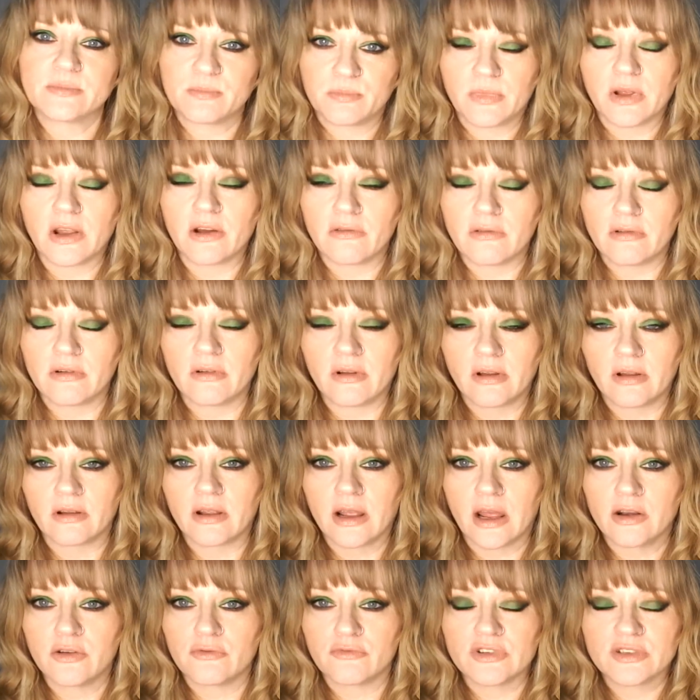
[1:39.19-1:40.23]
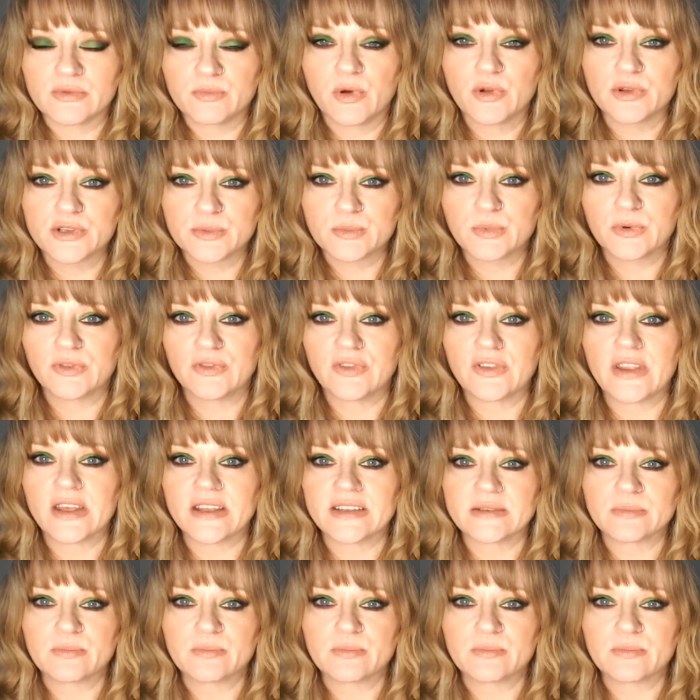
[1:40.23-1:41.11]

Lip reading: are kind of responsible for this,